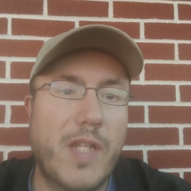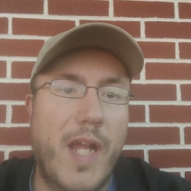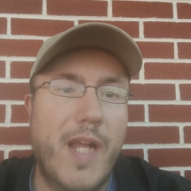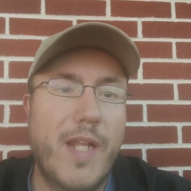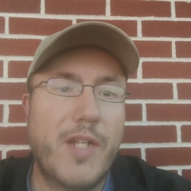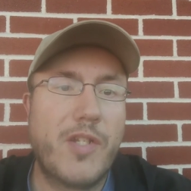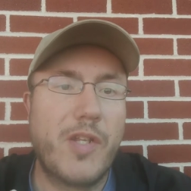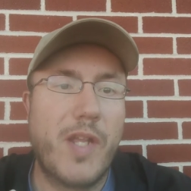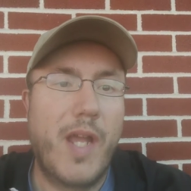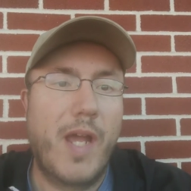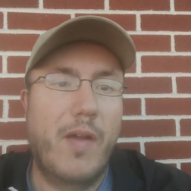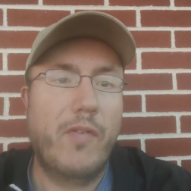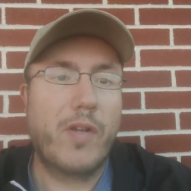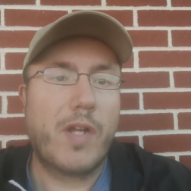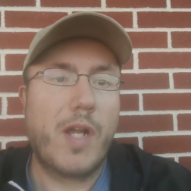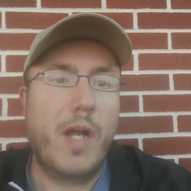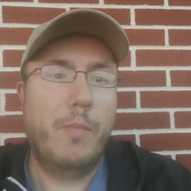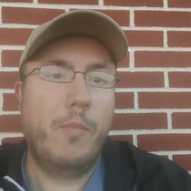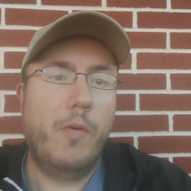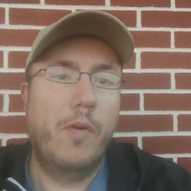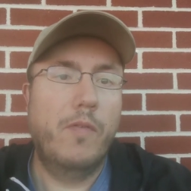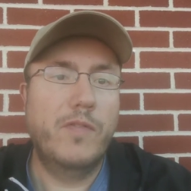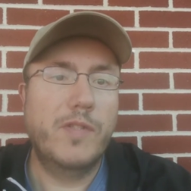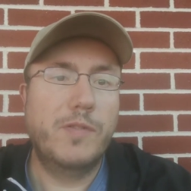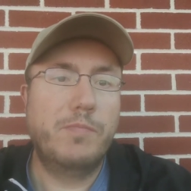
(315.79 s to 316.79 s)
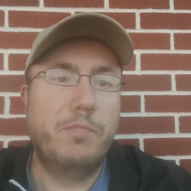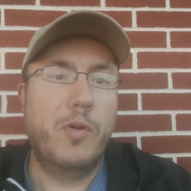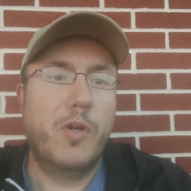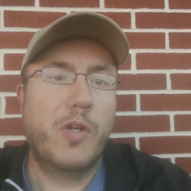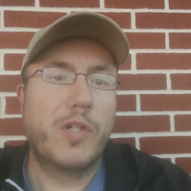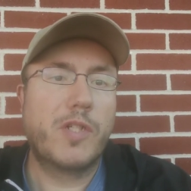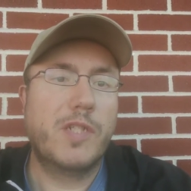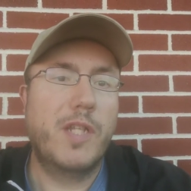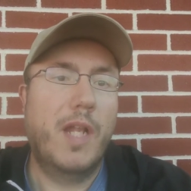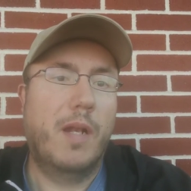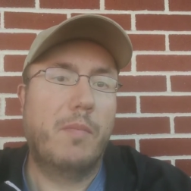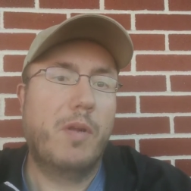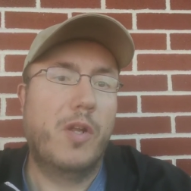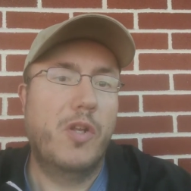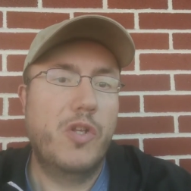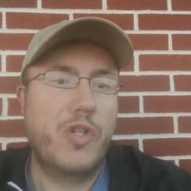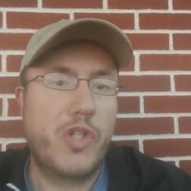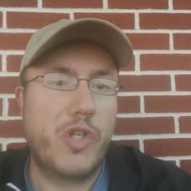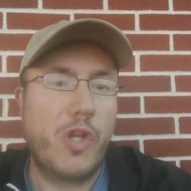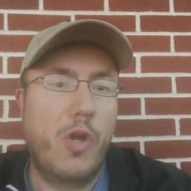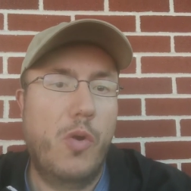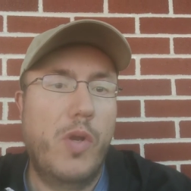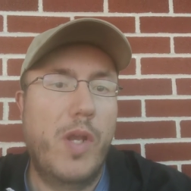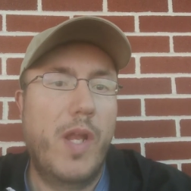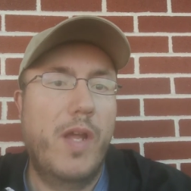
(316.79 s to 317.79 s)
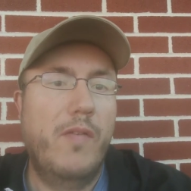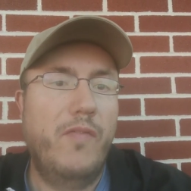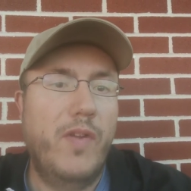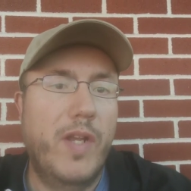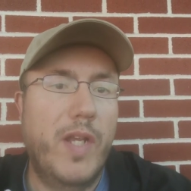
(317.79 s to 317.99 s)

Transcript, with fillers: I actually have a couple of his books that I'm going to show in that